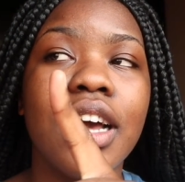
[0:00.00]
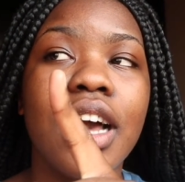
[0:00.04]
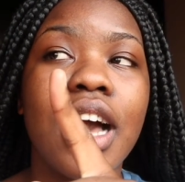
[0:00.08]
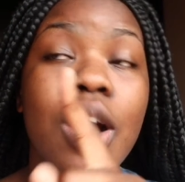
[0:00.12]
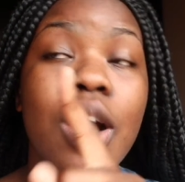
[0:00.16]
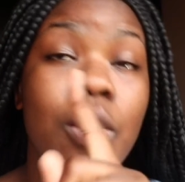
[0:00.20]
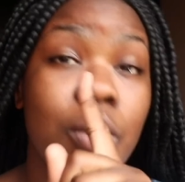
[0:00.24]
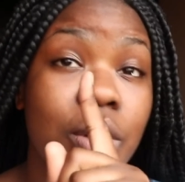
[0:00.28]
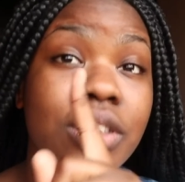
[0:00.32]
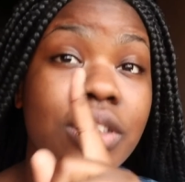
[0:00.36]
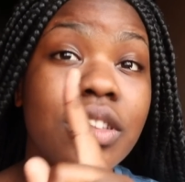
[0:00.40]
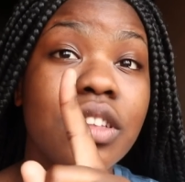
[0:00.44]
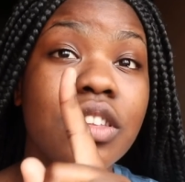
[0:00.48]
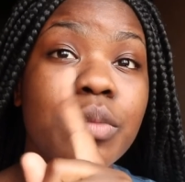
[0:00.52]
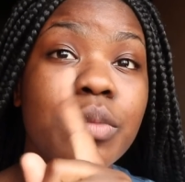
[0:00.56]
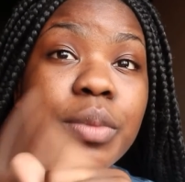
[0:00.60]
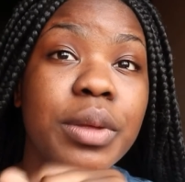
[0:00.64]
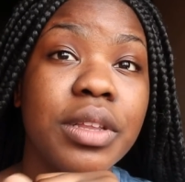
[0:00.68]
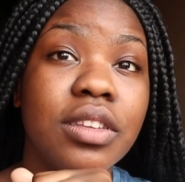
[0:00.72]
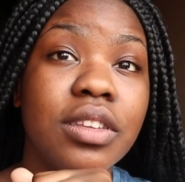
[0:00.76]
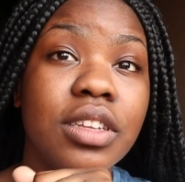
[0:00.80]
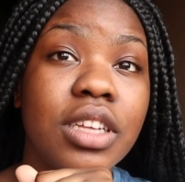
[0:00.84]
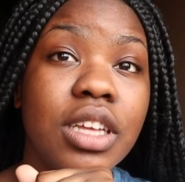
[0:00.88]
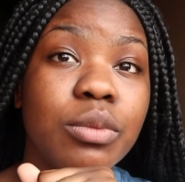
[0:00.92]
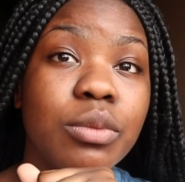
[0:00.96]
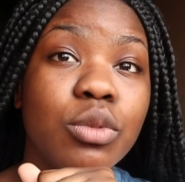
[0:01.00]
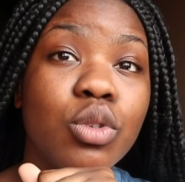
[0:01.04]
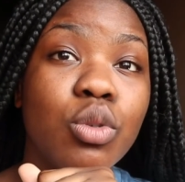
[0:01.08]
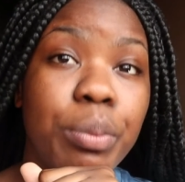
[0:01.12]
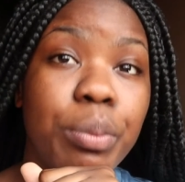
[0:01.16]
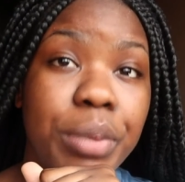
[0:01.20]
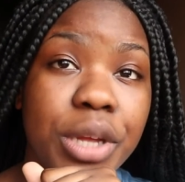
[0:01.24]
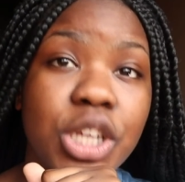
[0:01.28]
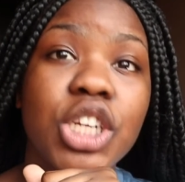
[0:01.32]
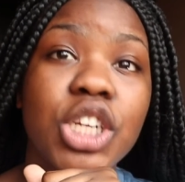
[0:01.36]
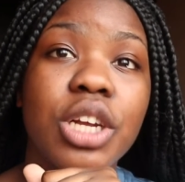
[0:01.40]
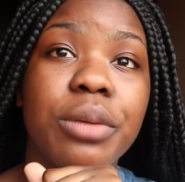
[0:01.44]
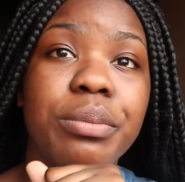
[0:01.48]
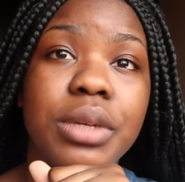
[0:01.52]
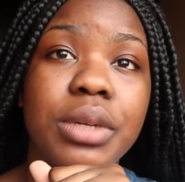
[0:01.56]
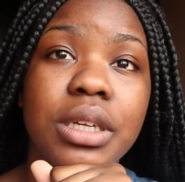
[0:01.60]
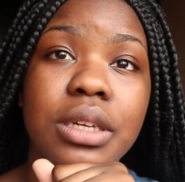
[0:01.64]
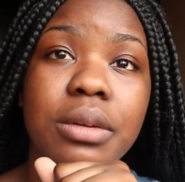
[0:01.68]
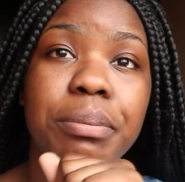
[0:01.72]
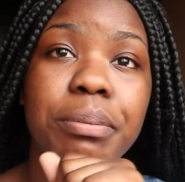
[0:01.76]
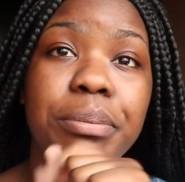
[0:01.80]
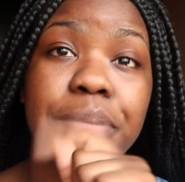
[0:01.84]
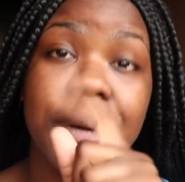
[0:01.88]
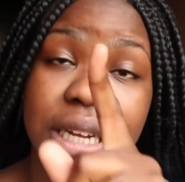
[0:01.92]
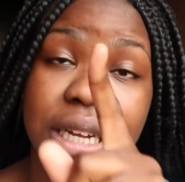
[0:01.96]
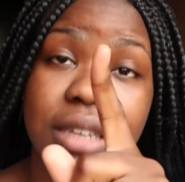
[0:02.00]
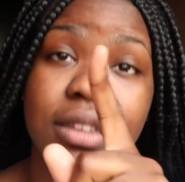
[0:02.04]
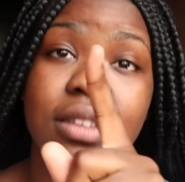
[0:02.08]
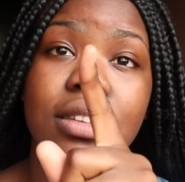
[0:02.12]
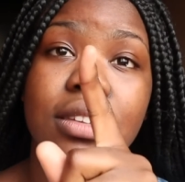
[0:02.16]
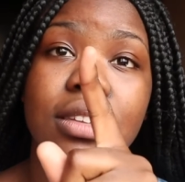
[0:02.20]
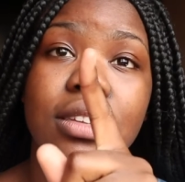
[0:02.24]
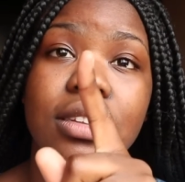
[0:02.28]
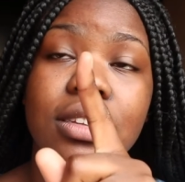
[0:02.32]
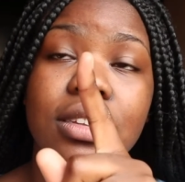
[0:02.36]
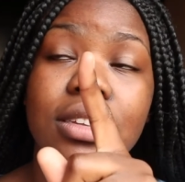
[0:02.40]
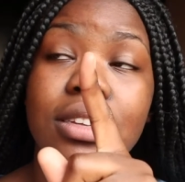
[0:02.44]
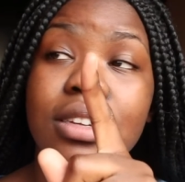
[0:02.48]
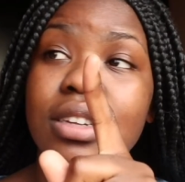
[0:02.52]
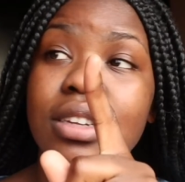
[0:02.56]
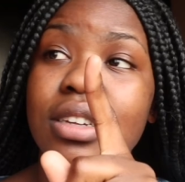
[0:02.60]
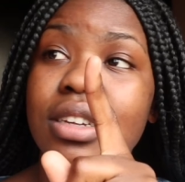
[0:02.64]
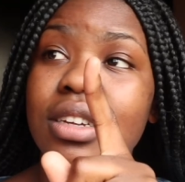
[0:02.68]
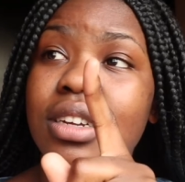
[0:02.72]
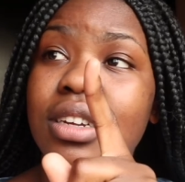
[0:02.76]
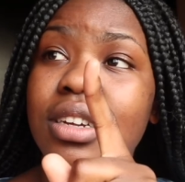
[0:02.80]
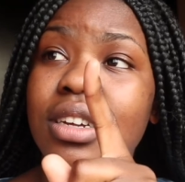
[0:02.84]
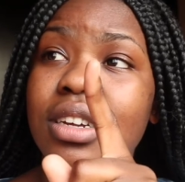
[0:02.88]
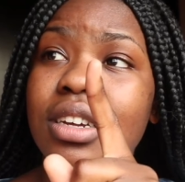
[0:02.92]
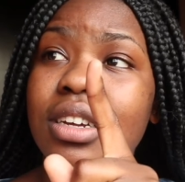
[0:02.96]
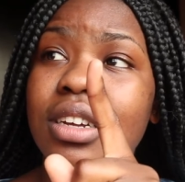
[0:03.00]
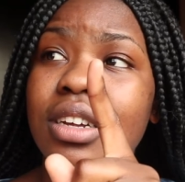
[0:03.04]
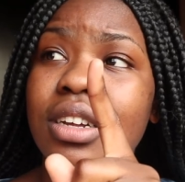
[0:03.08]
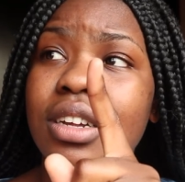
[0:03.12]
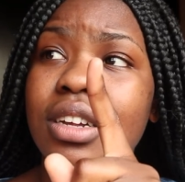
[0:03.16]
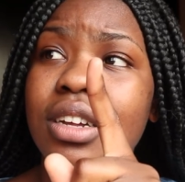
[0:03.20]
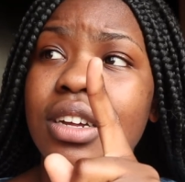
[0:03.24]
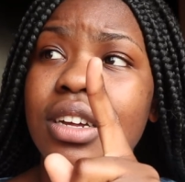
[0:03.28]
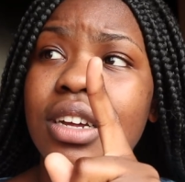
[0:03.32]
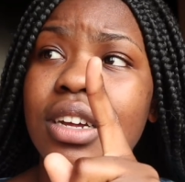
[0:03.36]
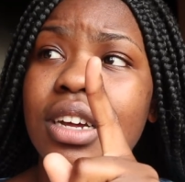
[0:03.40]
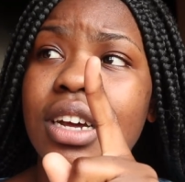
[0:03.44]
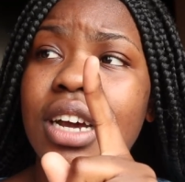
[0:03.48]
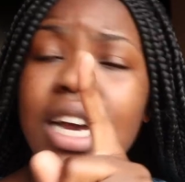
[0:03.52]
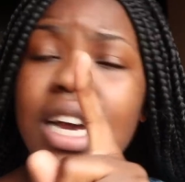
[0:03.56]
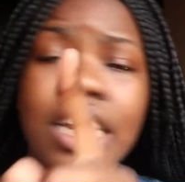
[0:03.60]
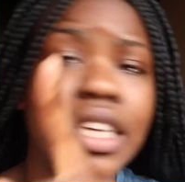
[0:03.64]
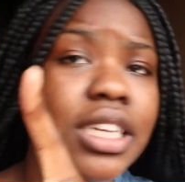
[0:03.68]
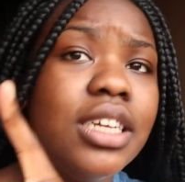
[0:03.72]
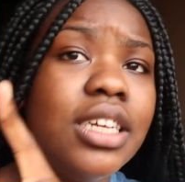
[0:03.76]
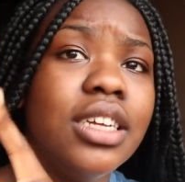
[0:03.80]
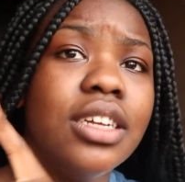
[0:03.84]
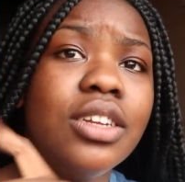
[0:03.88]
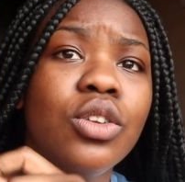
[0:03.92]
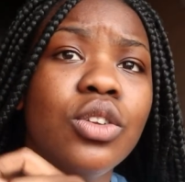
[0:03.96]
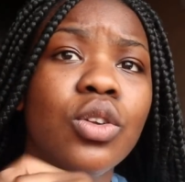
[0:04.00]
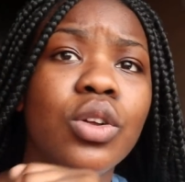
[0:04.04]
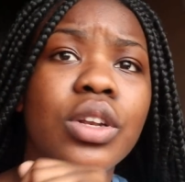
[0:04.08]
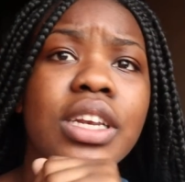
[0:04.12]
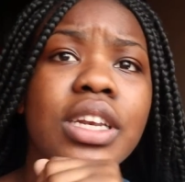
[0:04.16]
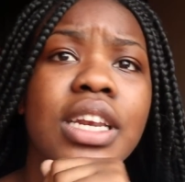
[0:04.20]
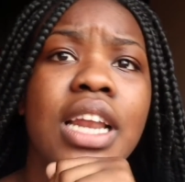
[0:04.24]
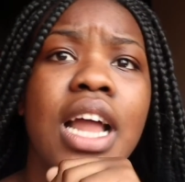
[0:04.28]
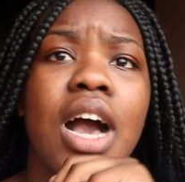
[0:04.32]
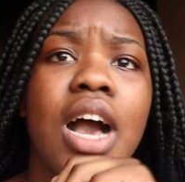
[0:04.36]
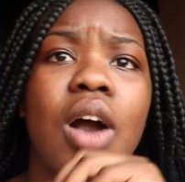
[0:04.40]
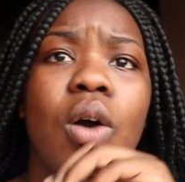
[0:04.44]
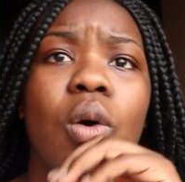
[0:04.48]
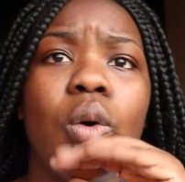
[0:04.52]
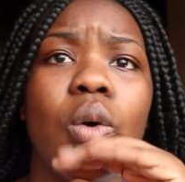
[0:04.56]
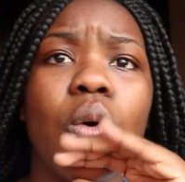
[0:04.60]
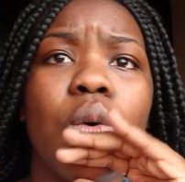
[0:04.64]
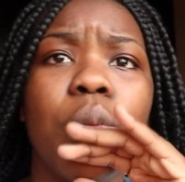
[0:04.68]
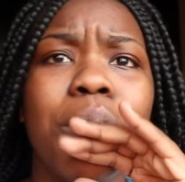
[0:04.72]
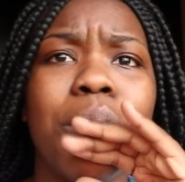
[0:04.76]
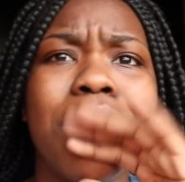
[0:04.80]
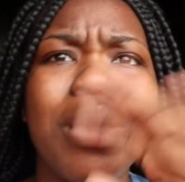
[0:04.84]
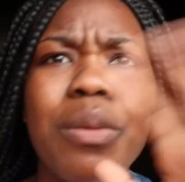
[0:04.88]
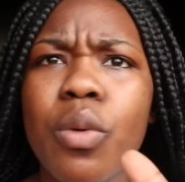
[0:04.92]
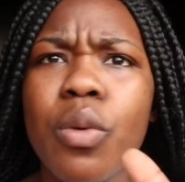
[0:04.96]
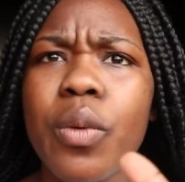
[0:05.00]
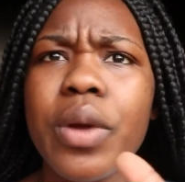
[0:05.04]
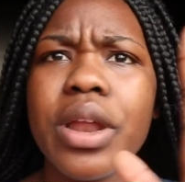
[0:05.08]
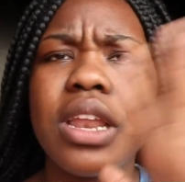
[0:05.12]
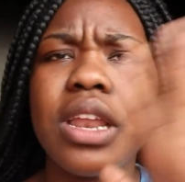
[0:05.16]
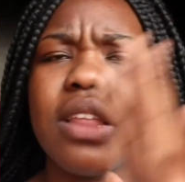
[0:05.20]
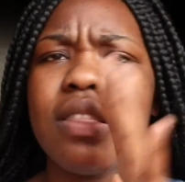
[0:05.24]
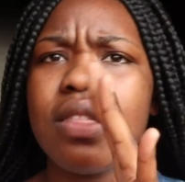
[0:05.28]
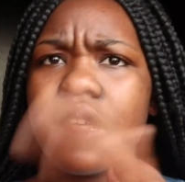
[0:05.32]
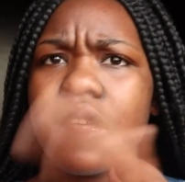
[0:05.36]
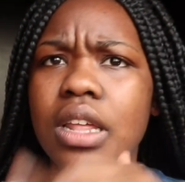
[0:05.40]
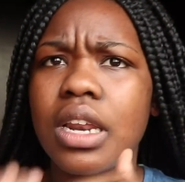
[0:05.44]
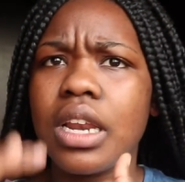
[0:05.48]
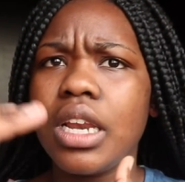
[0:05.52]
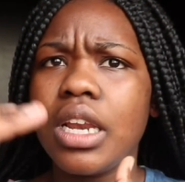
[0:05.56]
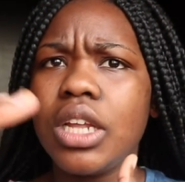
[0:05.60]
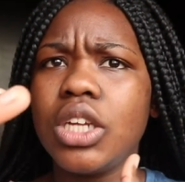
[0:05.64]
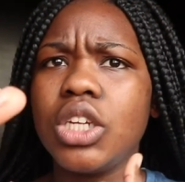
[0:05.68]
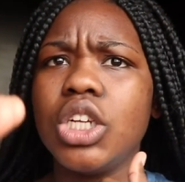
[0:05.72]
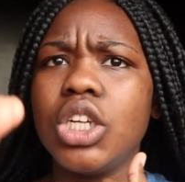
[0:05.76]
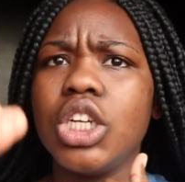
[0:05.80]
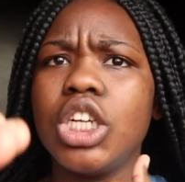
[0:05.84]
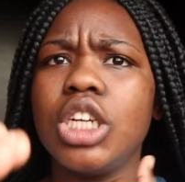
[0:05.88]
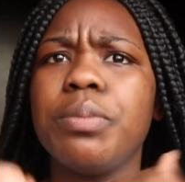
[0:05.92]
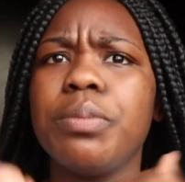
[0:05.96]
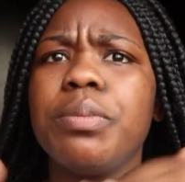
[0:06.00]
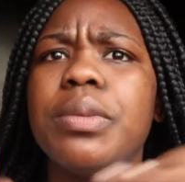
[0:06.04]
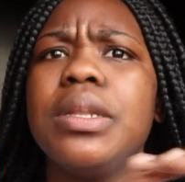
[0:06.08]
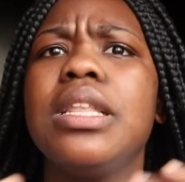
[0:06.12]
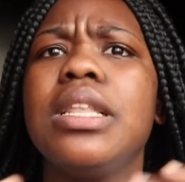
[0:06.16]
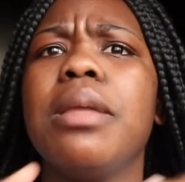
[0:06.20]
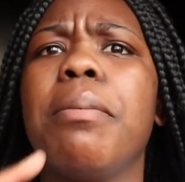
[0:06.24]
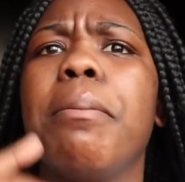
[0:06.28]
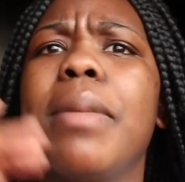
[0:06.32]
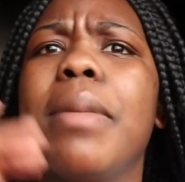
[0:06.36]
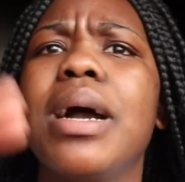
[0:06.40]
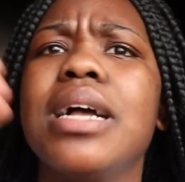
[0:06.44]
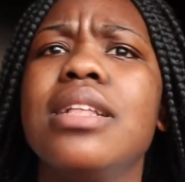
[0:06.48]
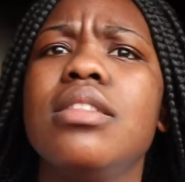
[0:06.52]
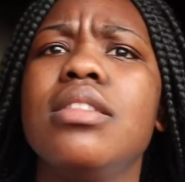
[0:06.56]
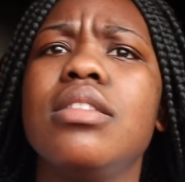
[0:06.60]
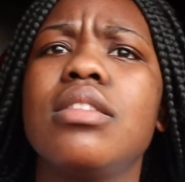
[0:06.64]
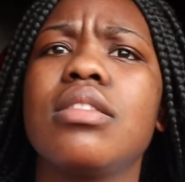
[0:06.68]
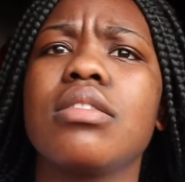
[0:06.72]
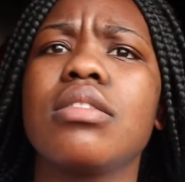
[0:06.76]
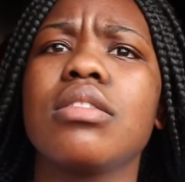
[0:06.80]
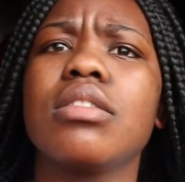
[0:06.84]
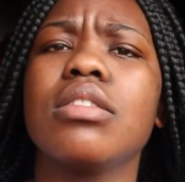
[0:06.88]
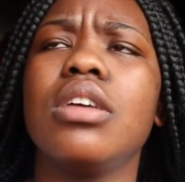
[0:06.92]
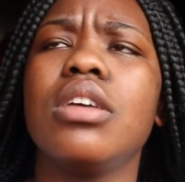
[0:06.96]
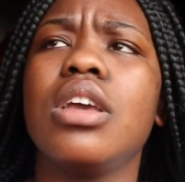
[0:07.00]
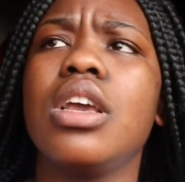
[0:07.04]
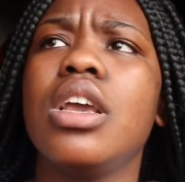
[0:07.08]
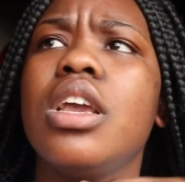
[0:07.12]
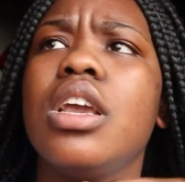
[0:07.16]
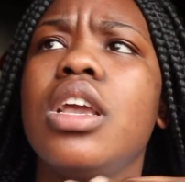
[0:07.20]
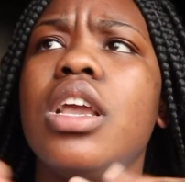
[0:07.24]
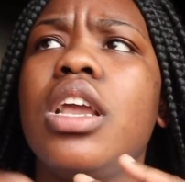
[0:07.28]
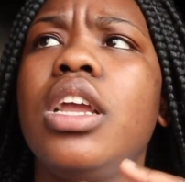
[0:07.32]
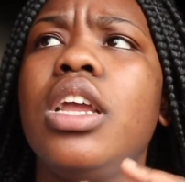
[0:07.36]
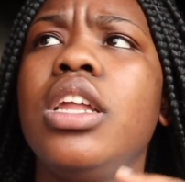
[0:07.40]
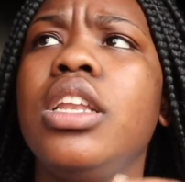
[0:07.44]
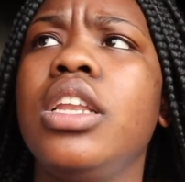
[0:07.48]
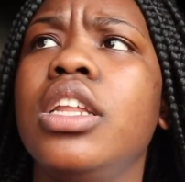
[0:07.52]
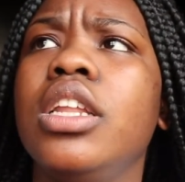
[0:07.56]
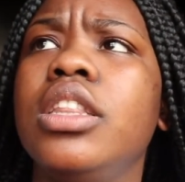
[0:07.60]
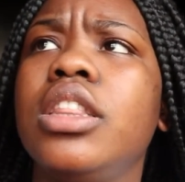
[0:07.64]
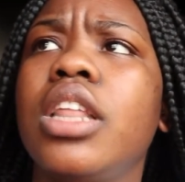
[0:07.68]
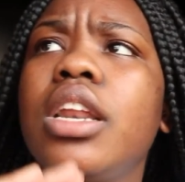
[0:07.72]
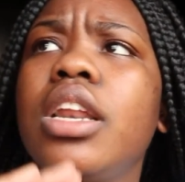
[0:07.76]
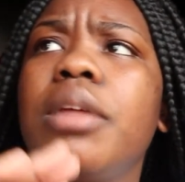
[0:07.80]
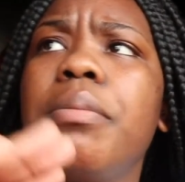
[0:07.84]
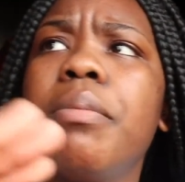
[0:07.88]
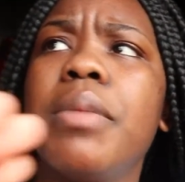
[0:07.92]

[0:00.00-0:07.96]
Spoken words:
I was expecting him to pager me. But, I not now. Maybe when in the relationship, in the months, in the 3